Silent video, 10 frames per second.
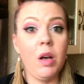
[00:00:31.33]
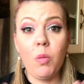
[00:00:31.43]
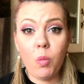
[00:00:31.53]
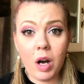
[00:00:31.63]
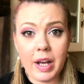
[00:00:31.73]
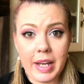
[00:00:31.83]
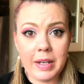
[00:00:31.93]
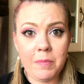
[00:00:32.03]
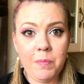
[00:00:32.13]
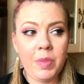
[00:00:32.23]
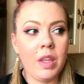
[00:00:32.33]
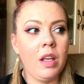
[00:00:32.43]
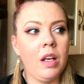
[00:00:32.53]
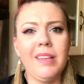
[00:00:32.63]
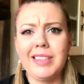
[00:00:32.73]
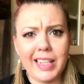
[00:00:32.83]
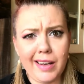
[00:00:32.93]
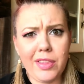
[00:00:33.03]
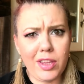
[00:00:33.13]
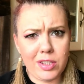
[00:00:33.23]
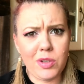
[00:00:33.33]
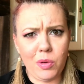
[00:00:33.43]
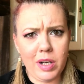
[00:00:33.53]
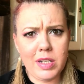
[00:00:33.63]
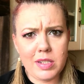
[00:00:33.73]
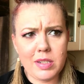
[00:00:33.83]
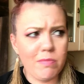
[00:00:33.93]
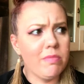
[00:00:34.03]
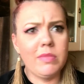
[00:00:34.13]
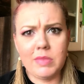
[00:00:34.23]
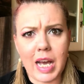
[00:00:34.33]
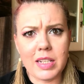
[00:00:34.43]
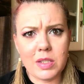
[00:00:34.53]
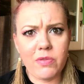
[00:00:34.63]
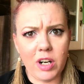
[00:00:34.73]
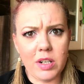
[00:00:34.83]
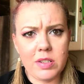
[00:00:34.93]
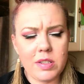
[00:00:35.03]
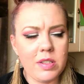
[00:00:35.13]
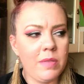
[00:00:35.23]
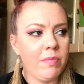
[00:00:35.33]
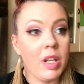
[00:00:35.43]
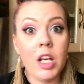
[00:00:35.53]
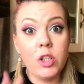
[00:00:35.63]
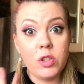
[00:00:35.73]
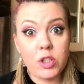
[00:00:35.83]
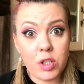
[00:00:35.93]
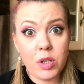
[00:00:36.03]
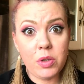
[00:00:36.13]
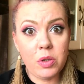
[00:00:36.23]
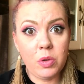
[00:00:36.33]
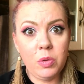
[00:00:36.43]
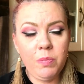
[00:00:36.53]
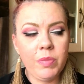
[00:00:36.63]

One, get a thesaurus. That's first. Two,